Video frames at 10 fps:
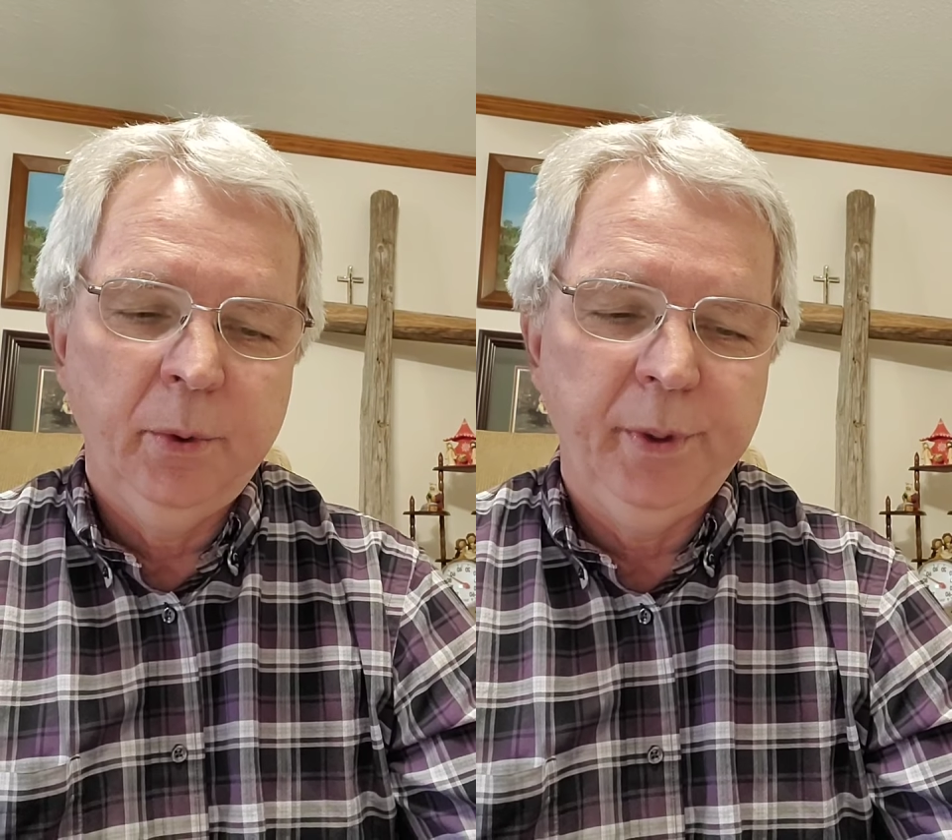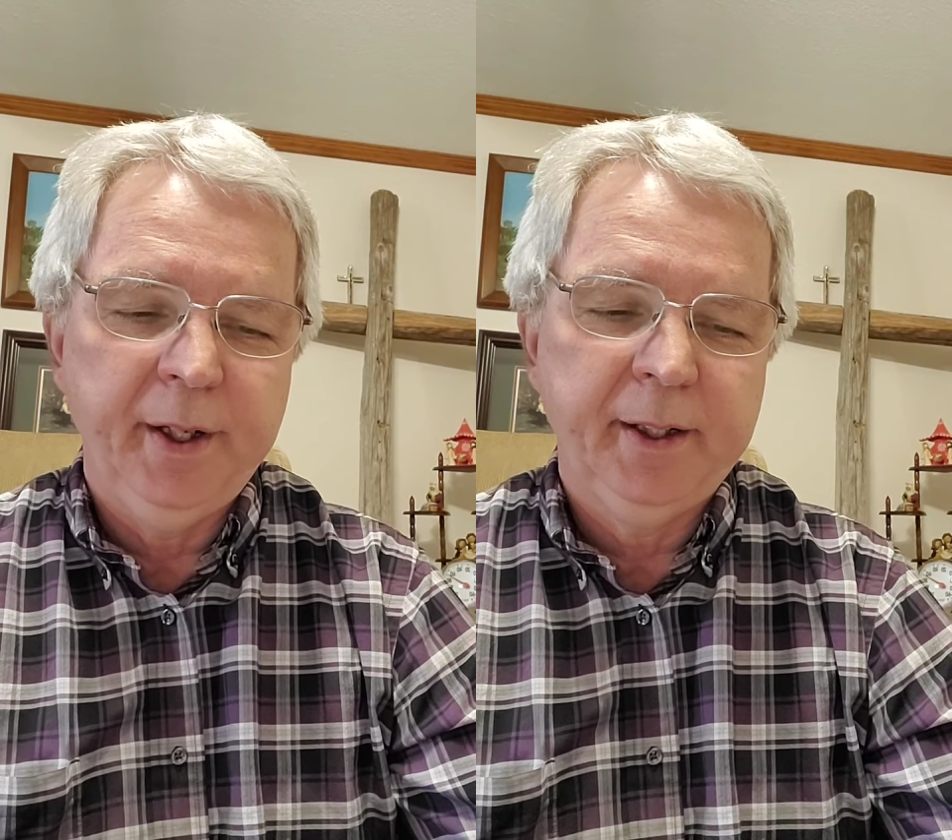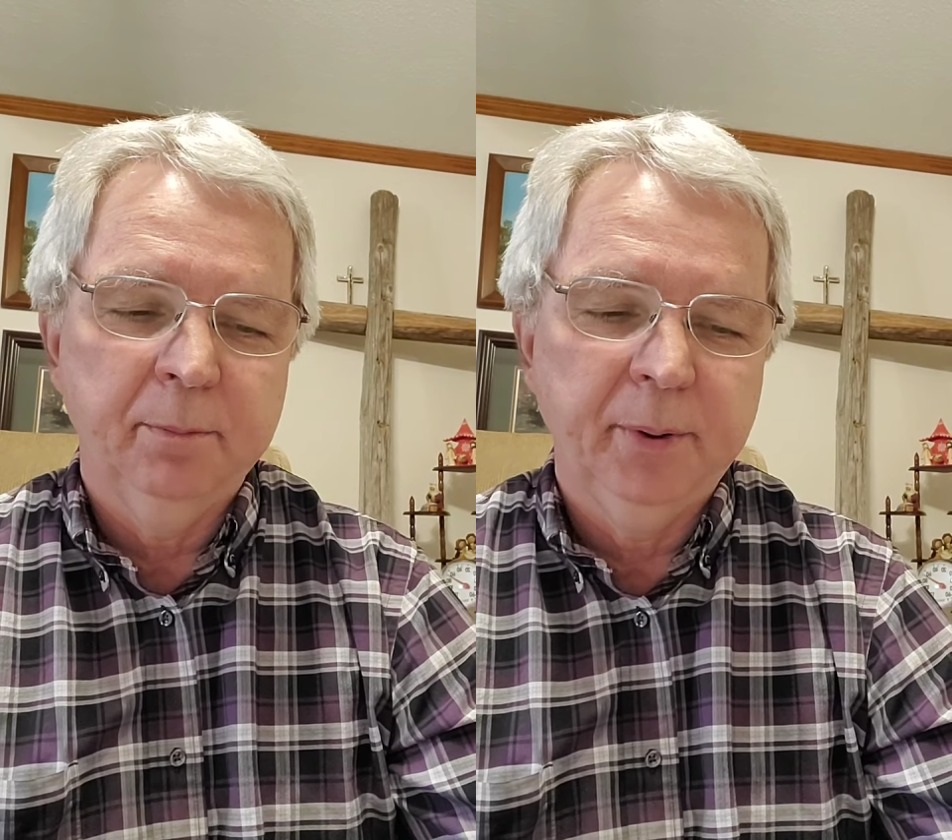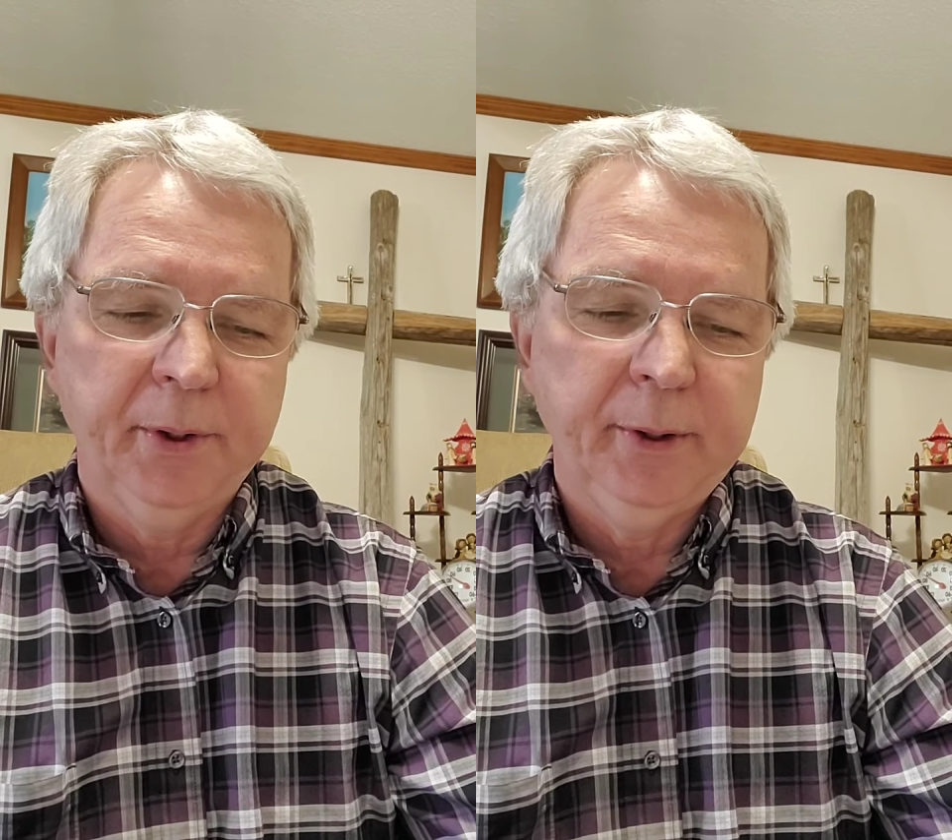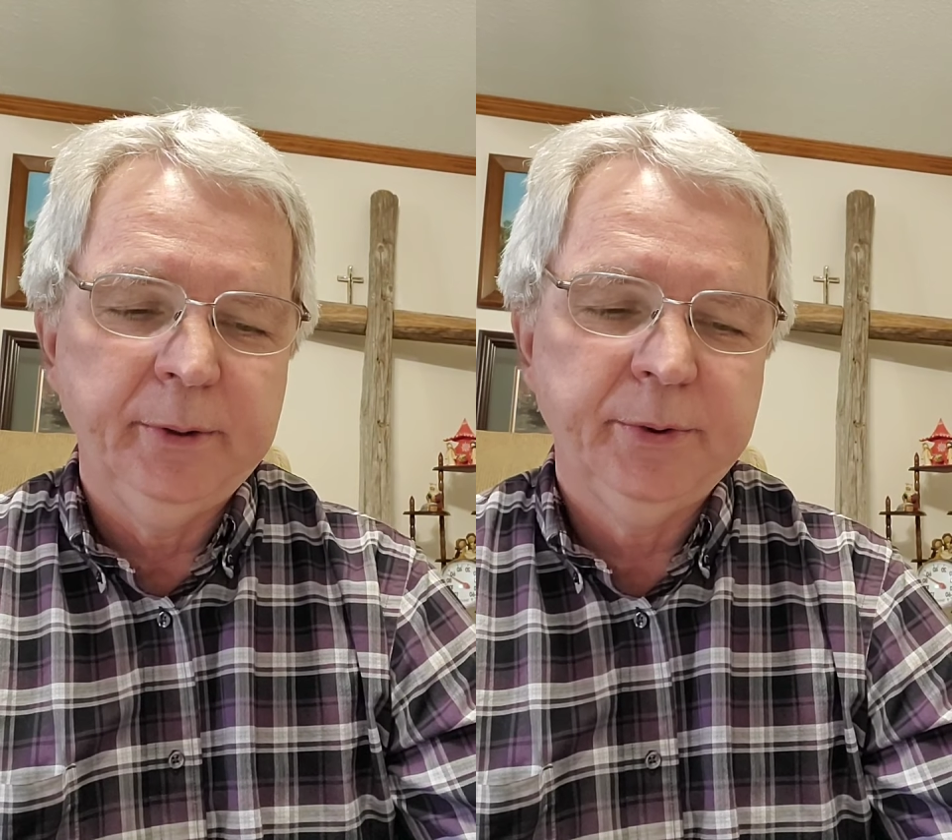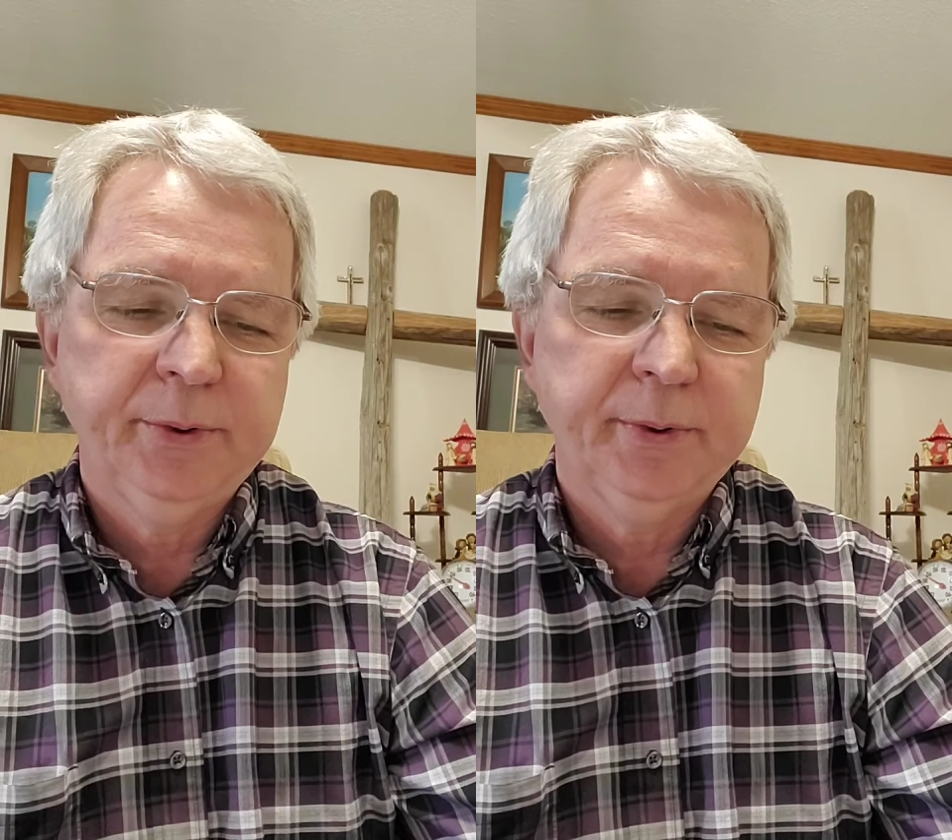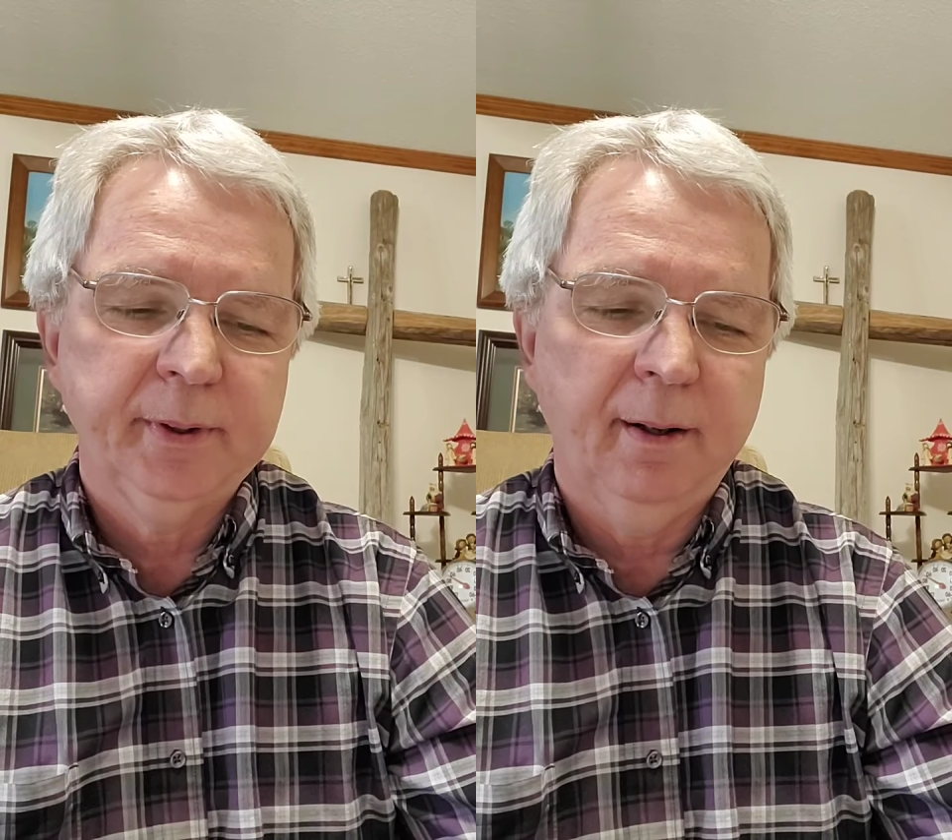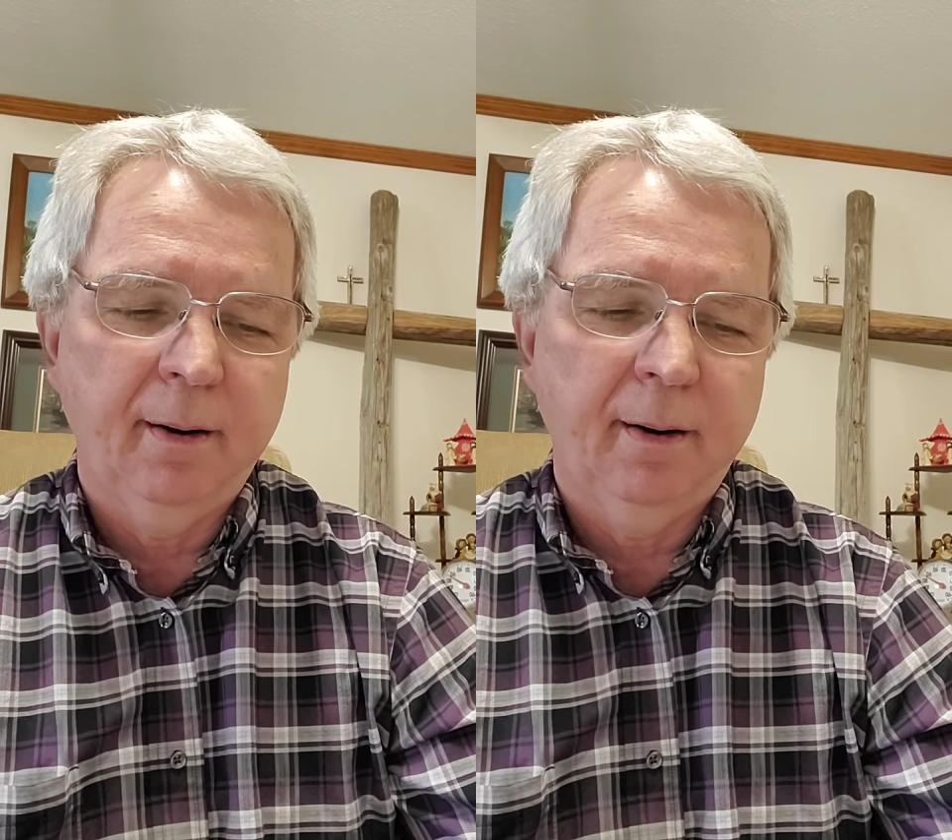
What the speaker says: we can produce